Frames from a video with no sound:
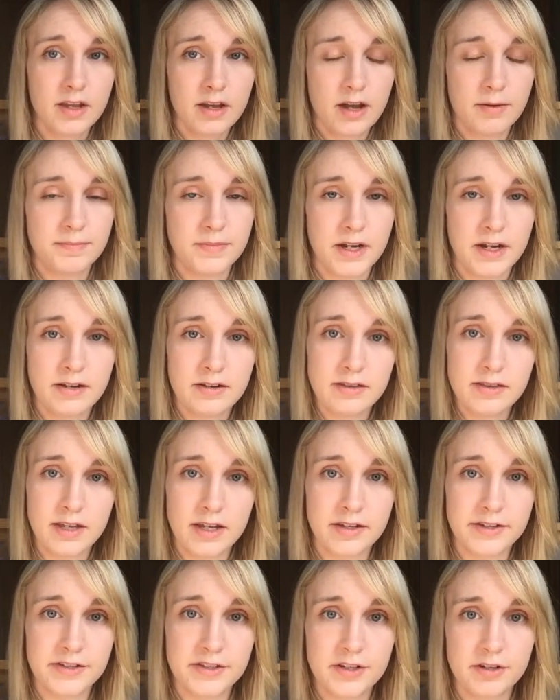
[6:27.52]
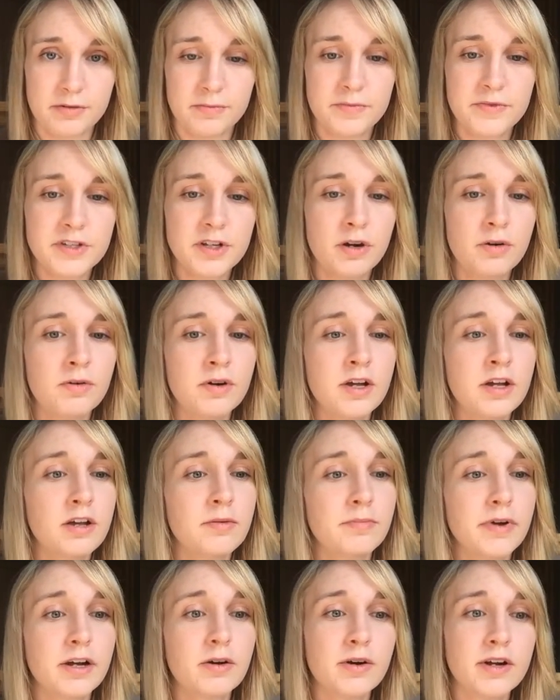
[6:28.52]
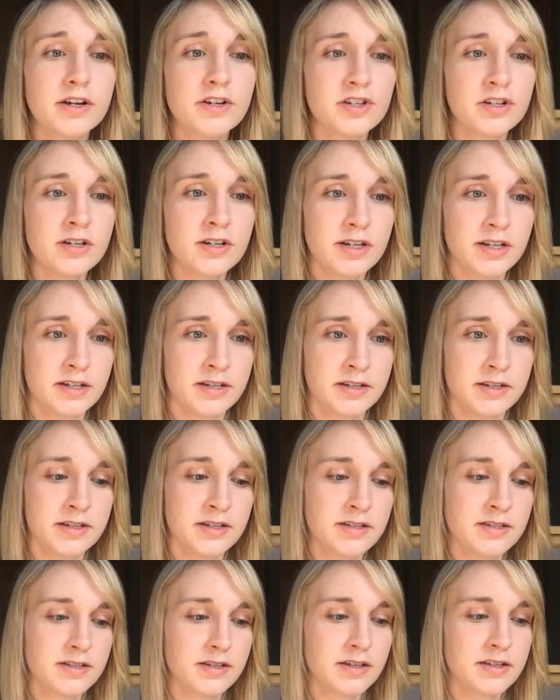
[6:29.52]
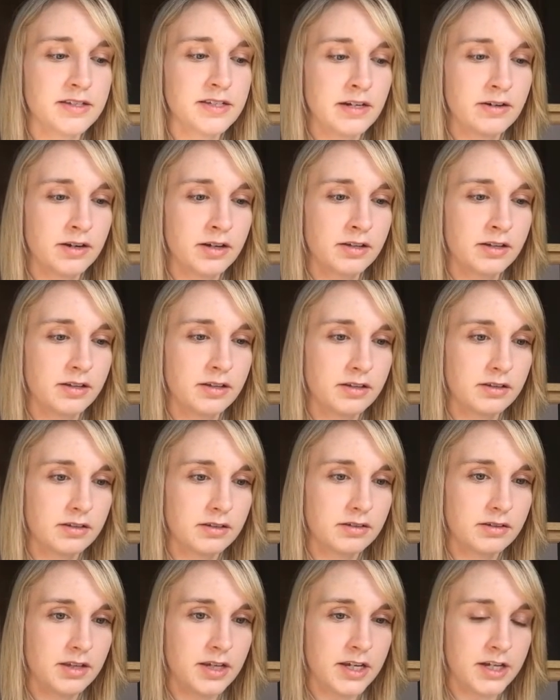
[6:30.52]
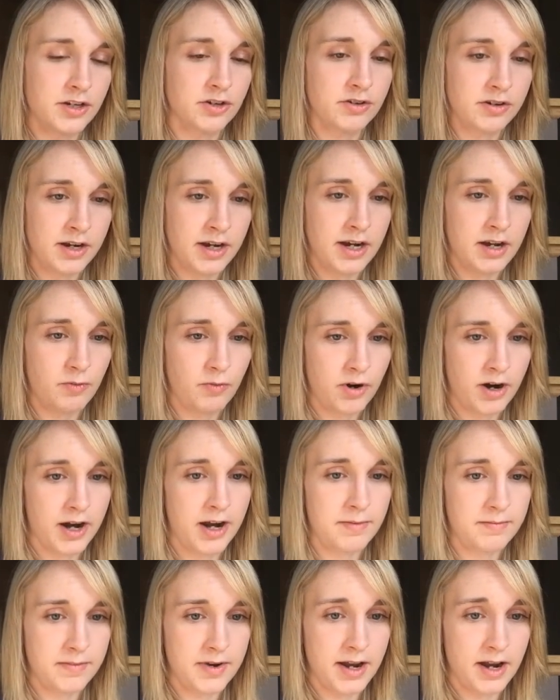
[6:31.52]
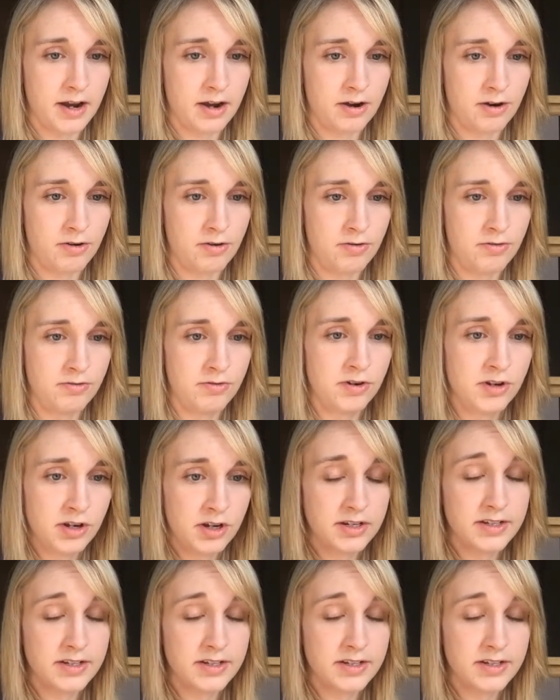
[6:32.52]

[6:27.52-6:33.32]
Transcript: update things too. So my question is, considering the injury and where I am now,